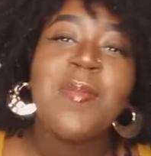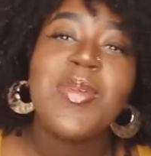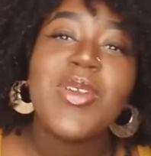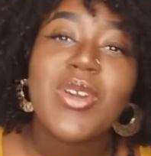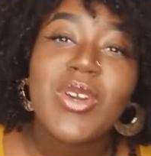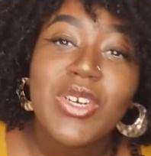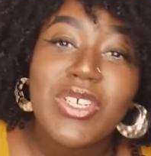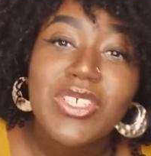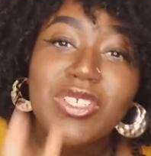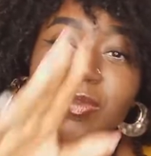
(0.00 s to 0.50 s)

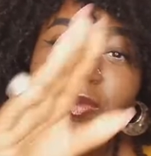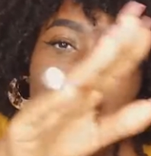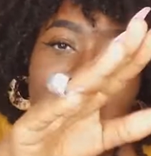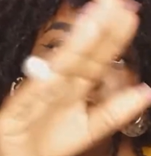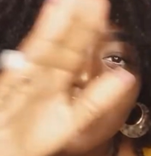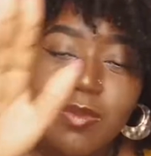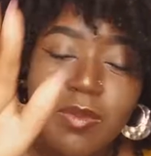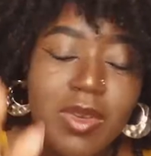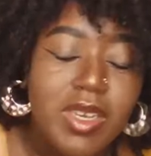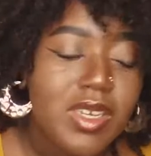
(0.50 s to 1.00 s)
because my
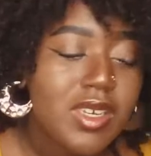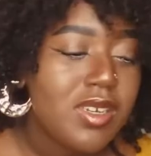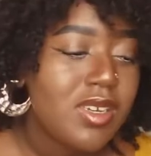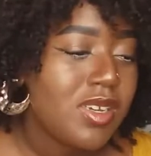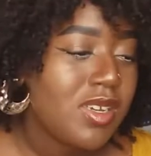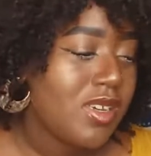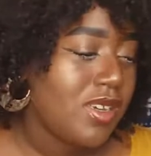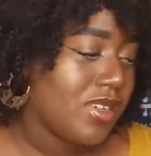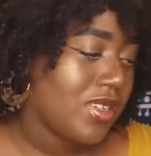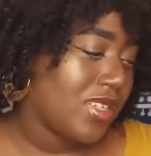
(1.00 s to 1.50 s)

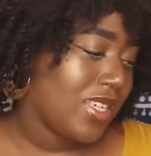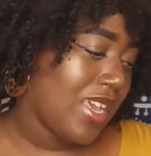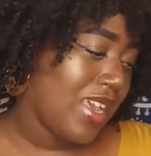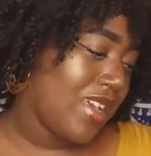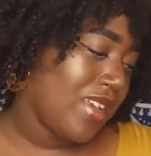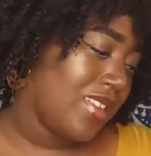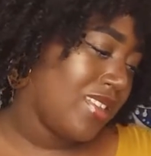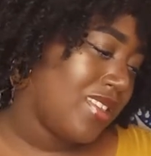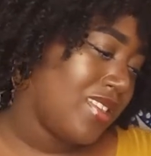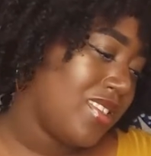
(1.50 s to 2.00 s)
hurt,
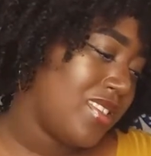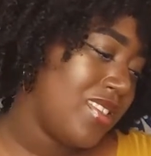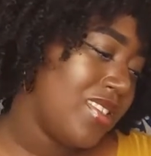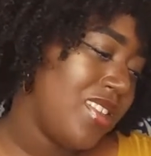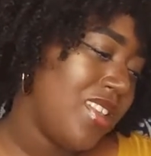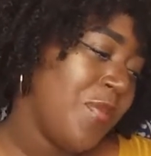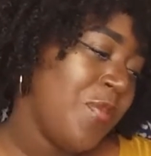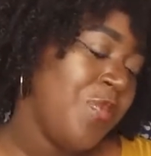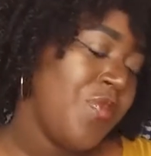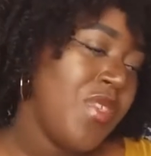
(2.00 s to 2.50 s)
guys.
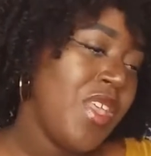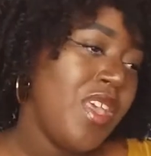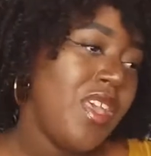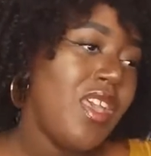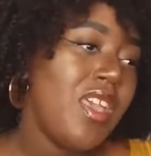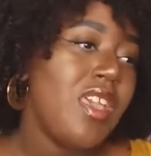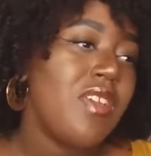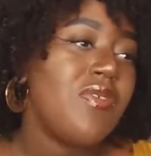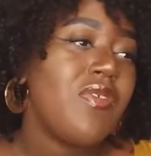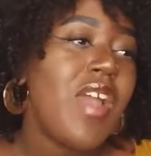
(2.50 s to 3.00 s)

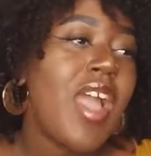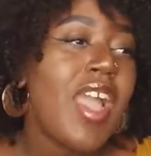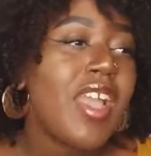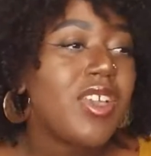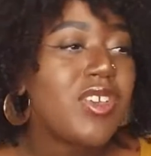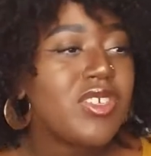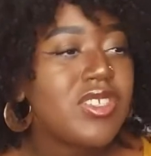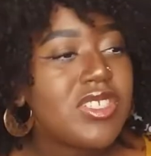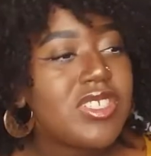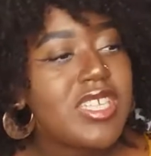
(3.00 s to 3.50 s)
If I
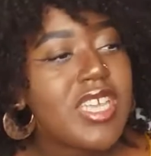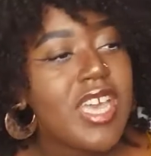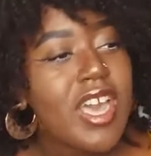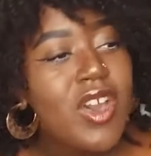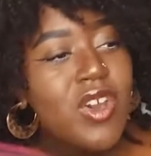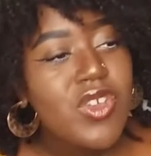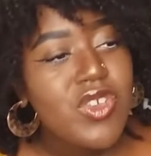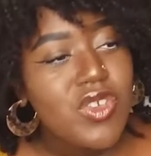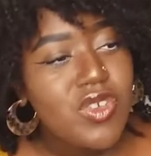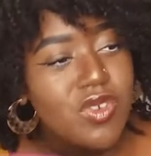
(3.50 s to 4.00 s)
could
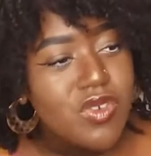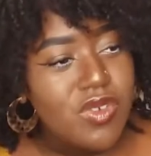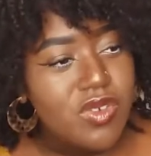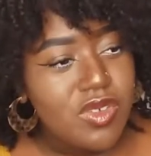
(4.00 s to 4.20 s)
tell you